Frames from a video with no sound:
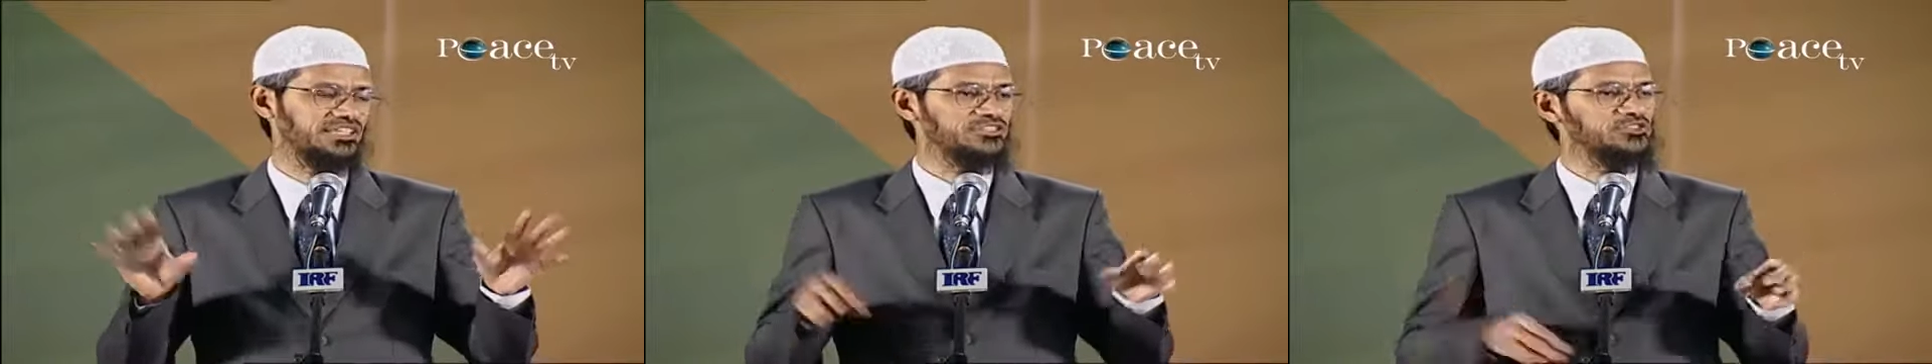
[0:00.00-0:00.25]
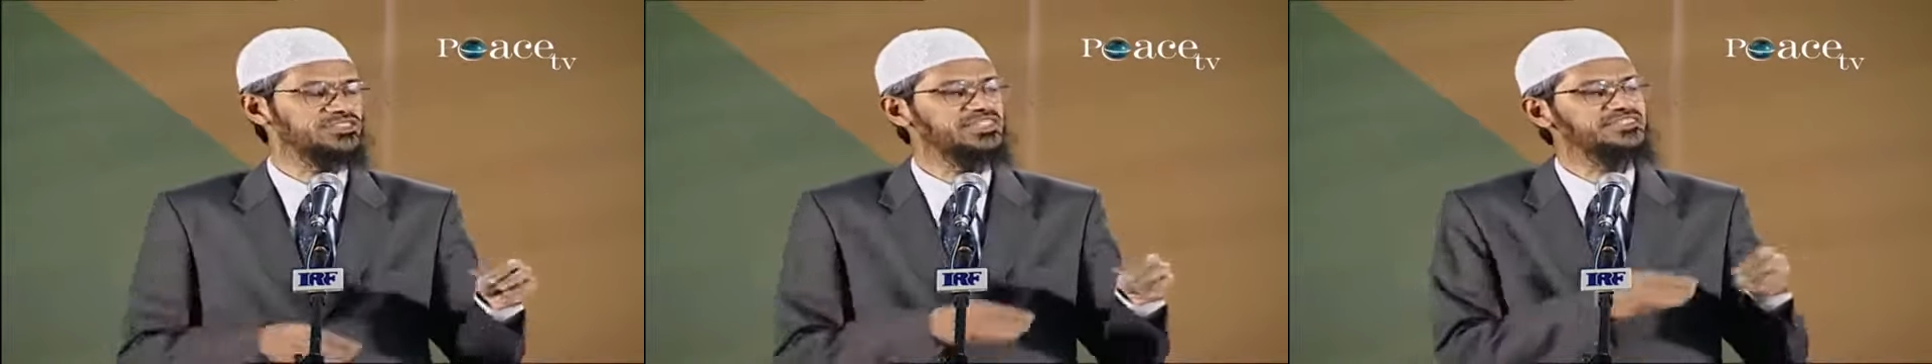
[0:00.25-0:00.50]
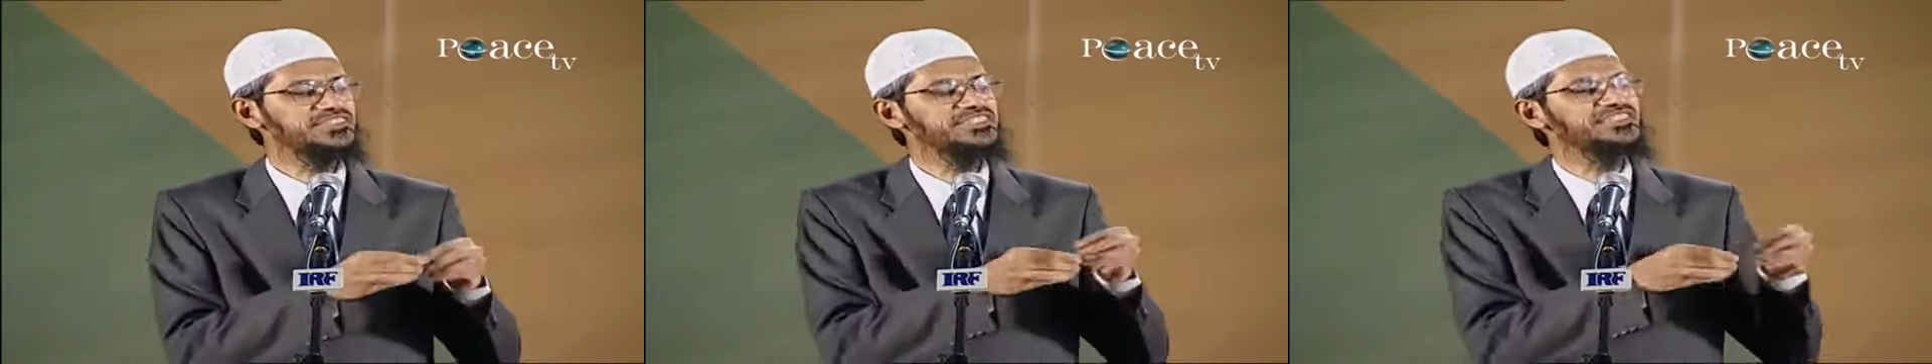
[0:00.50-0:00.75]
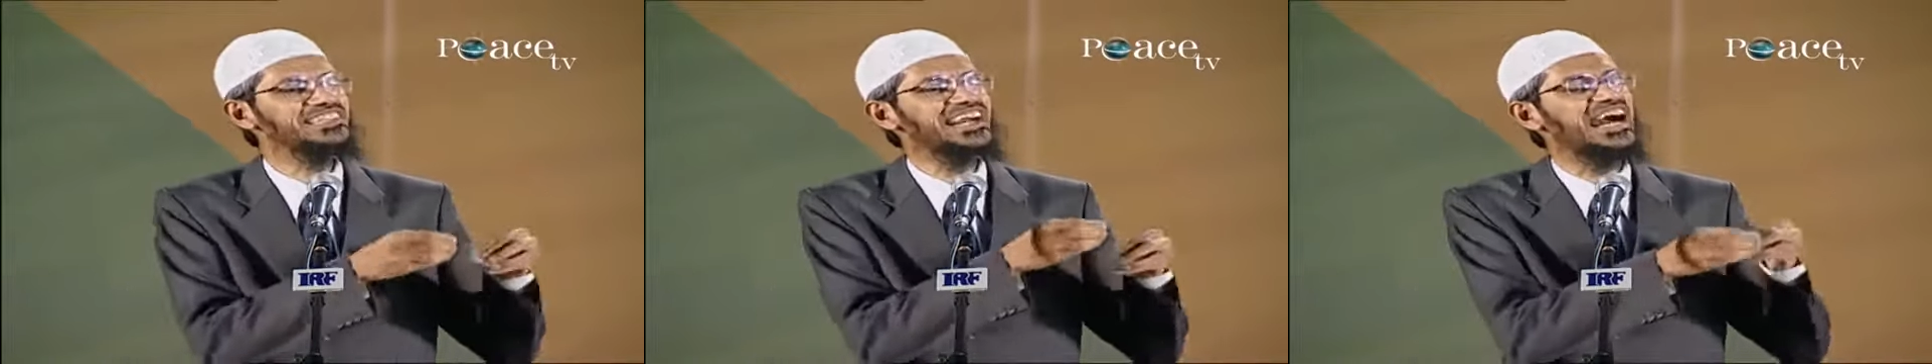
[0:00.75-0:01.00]
So this
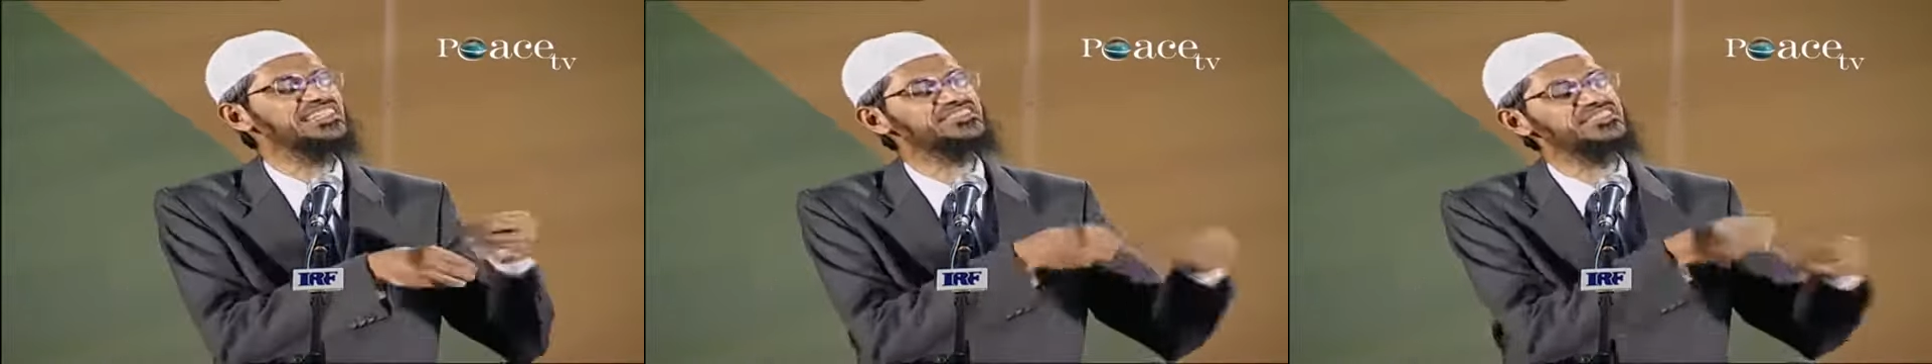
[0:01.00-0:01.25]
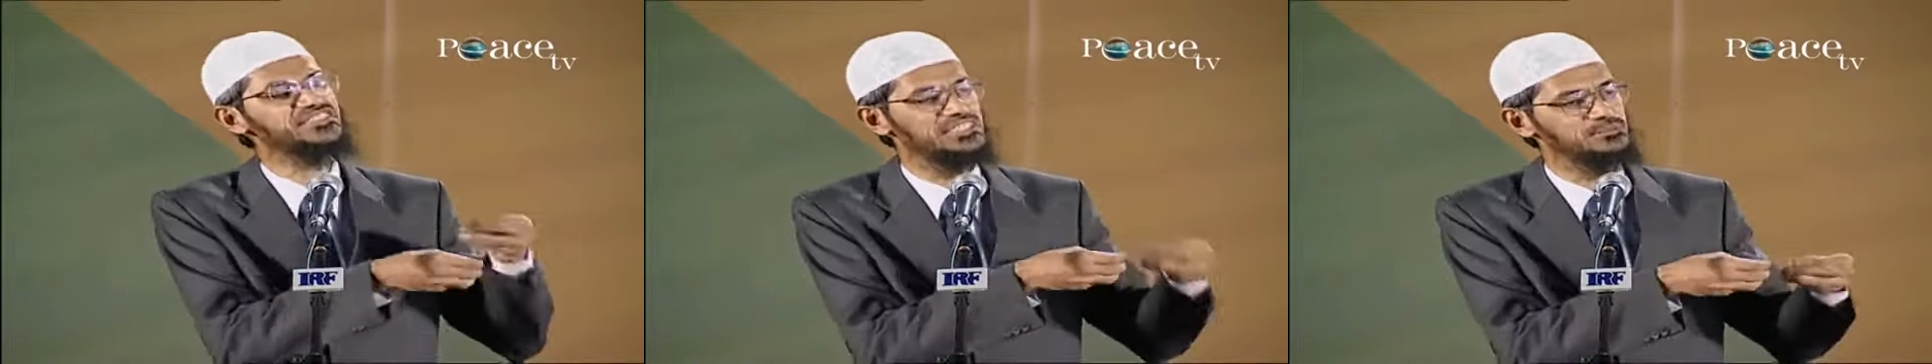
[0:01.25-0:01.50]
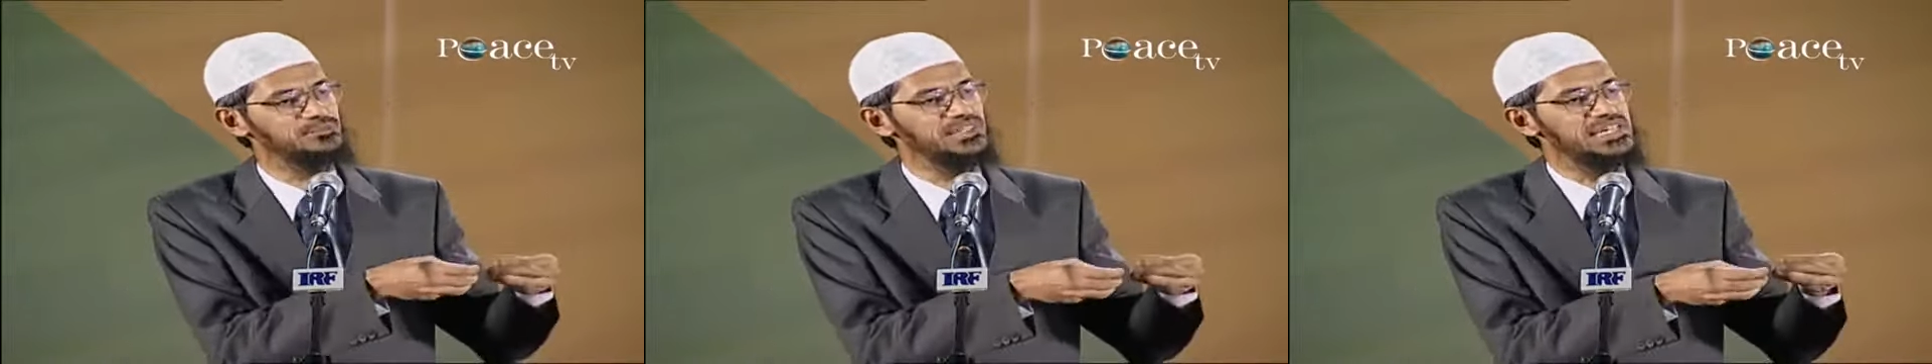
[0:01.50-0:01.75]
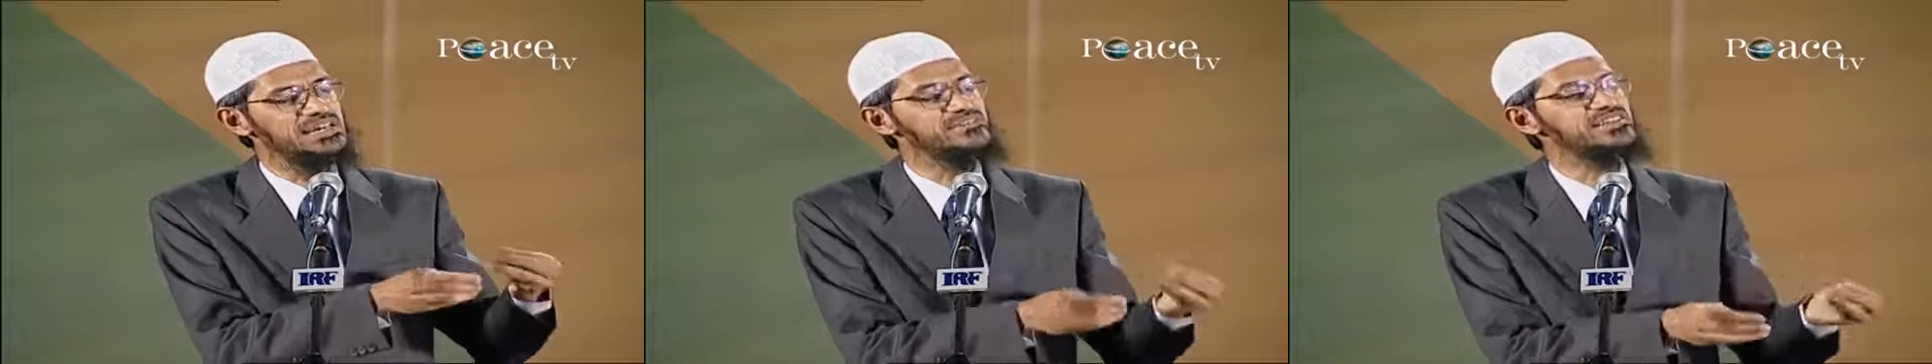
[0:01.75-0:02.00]
is a caste system
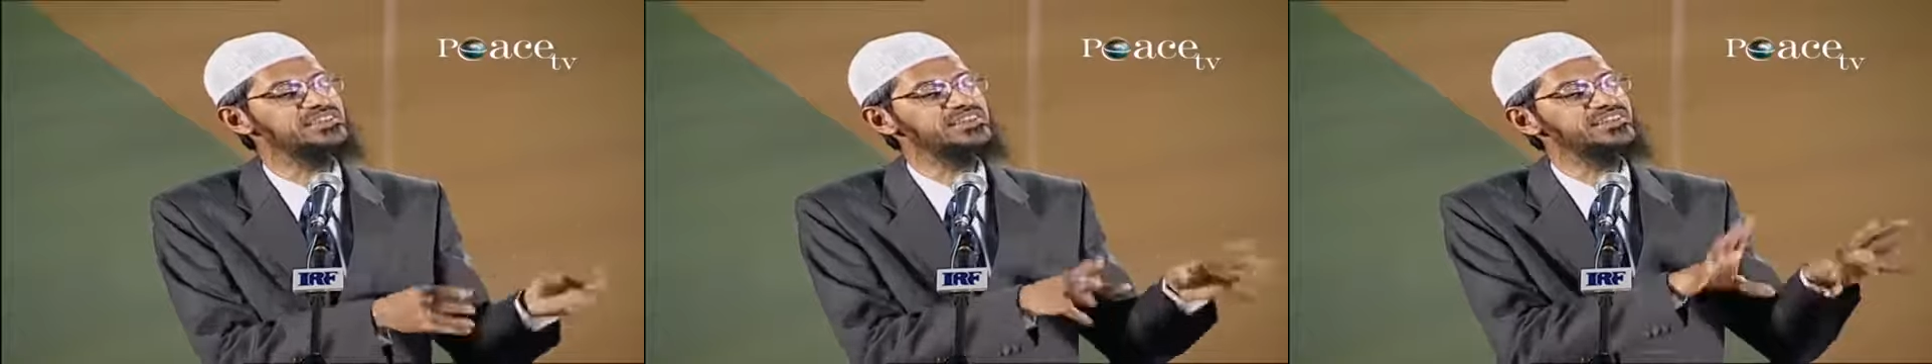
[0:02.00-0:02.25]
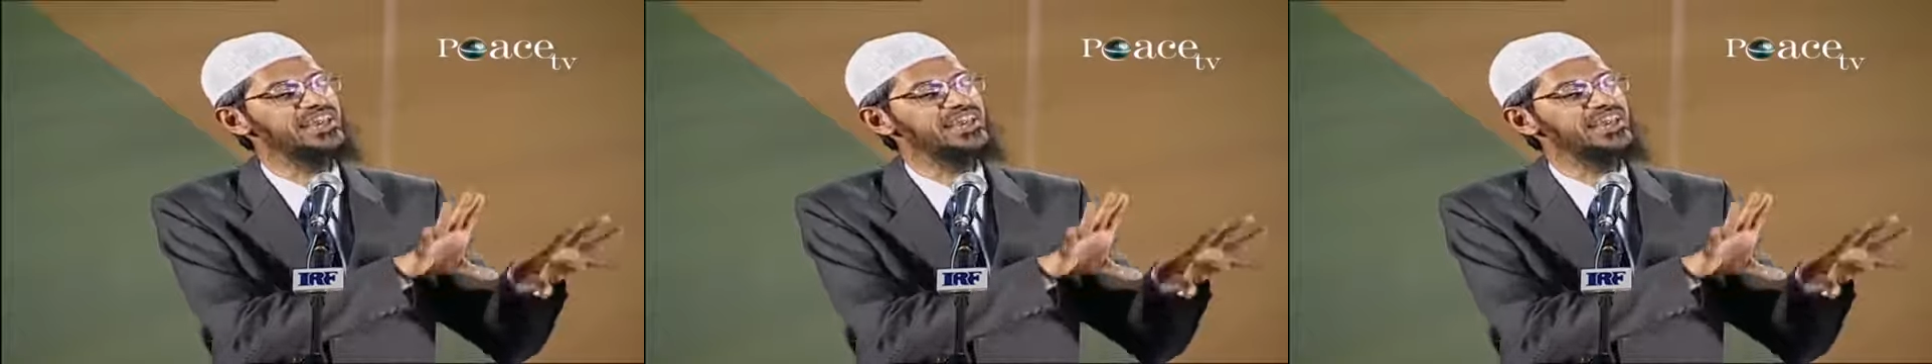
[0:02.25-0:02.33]
which is